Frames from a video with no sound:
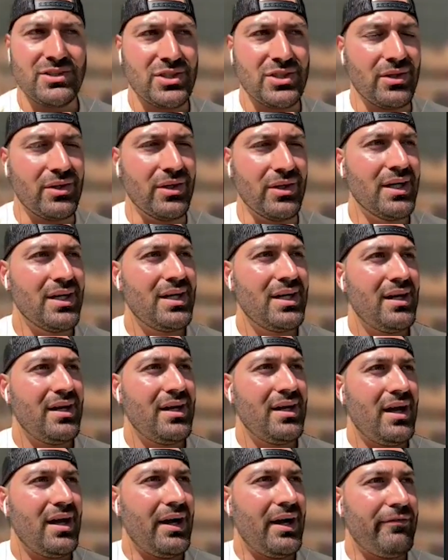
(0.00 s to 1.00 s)
So
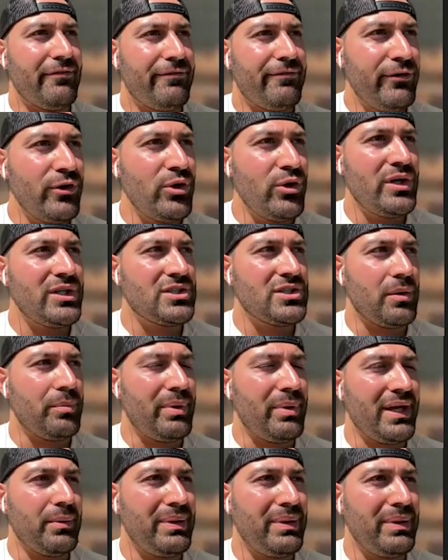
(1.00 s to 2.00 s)
food is a
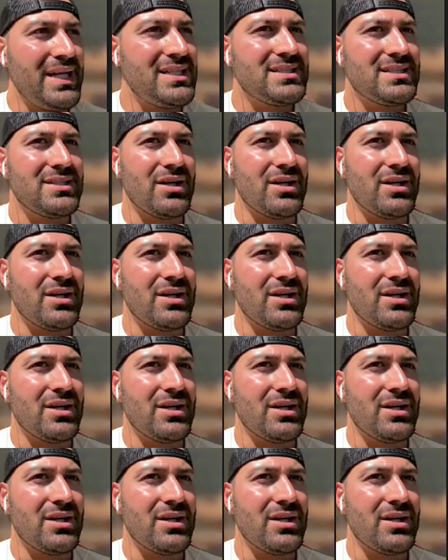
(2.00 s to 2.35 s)
big piece,